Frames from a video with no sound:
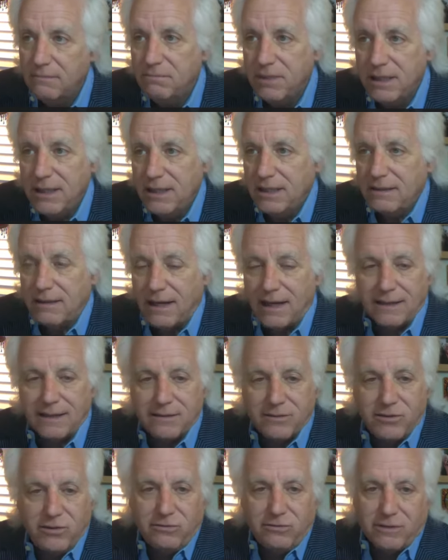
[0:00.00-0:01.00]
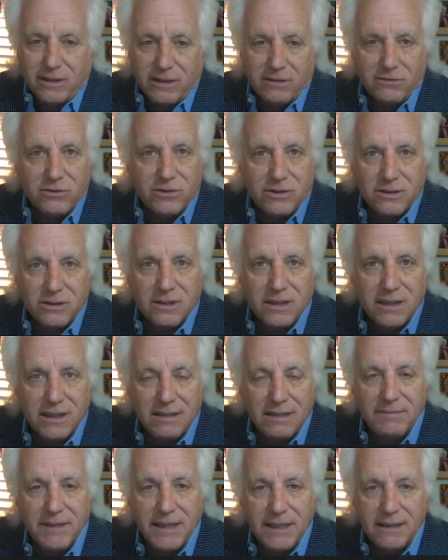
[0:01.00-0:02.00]
But who knows?
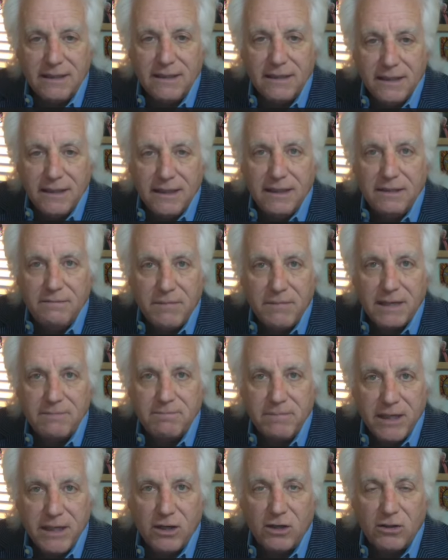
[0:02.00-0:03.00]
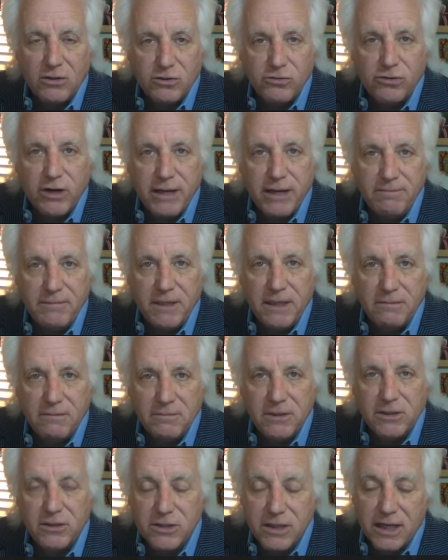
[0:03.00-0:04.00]
I mean, might be all dream
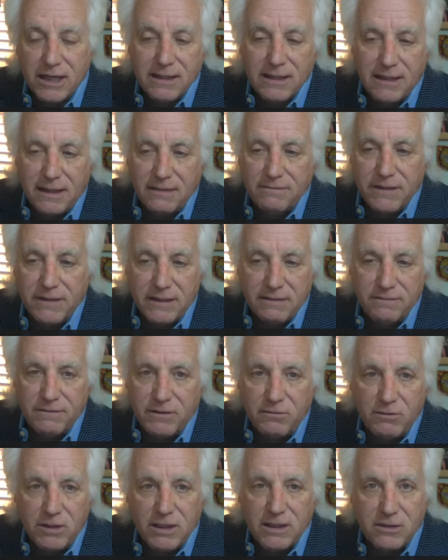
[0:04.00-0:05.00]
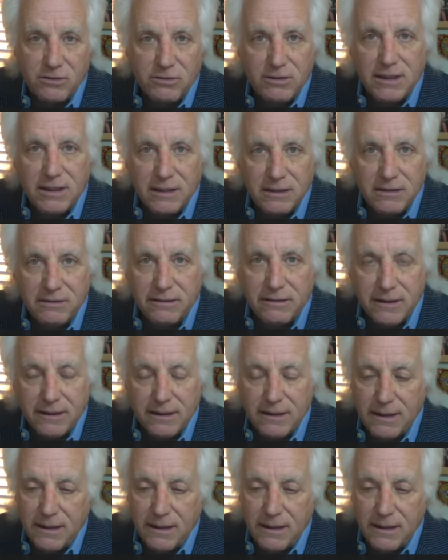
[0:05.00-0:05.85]
numbers. I'd love it if it went to 100.